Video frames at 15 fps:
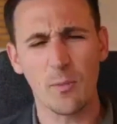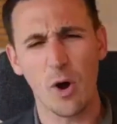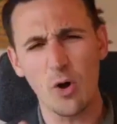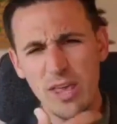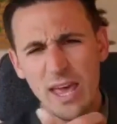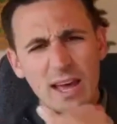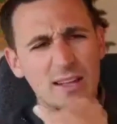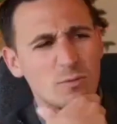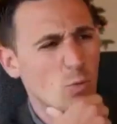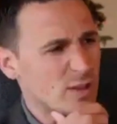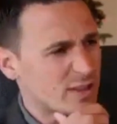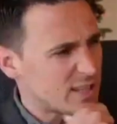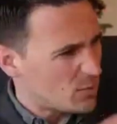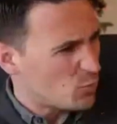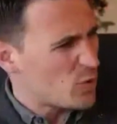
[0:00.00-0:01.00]
Oh yeah,
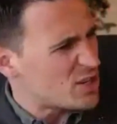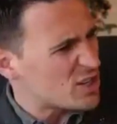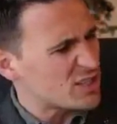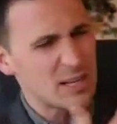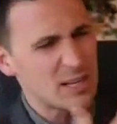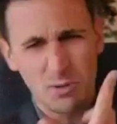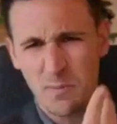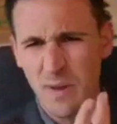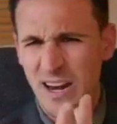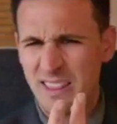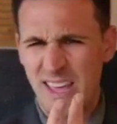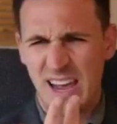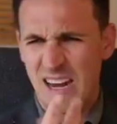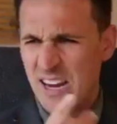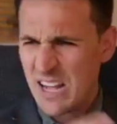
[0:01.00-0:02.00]
we just implemented
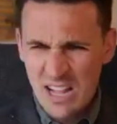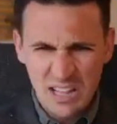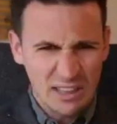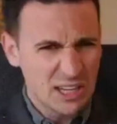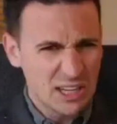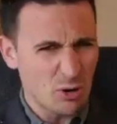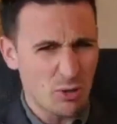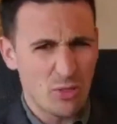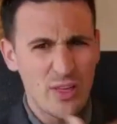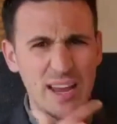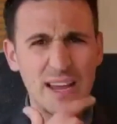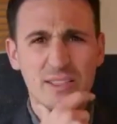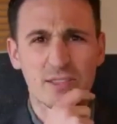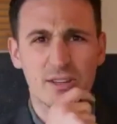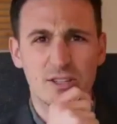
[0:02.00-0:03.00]
that little thing
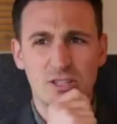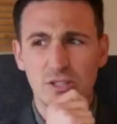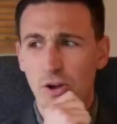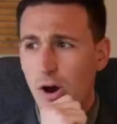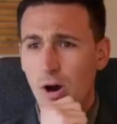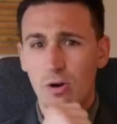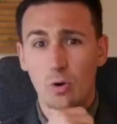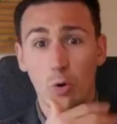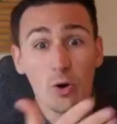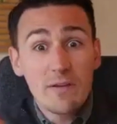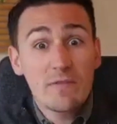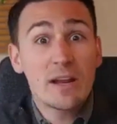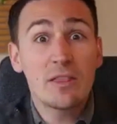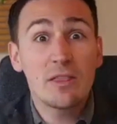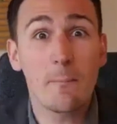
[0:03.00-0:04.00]
at the start or
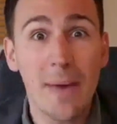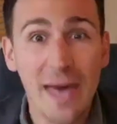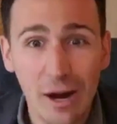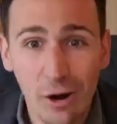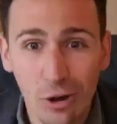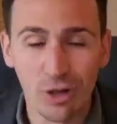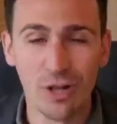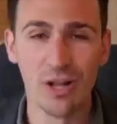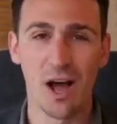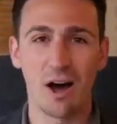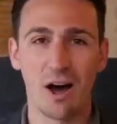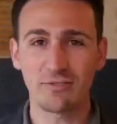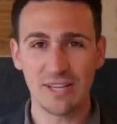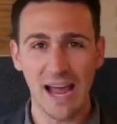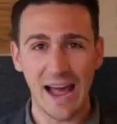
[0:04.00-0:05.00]
even in the middle
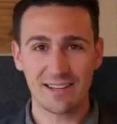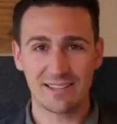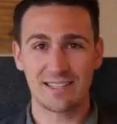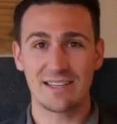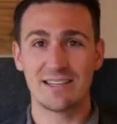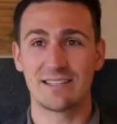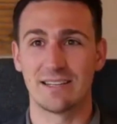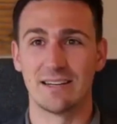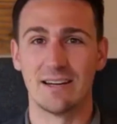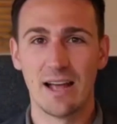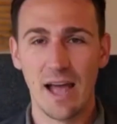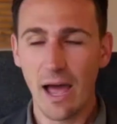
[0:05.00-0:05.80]
of tax season.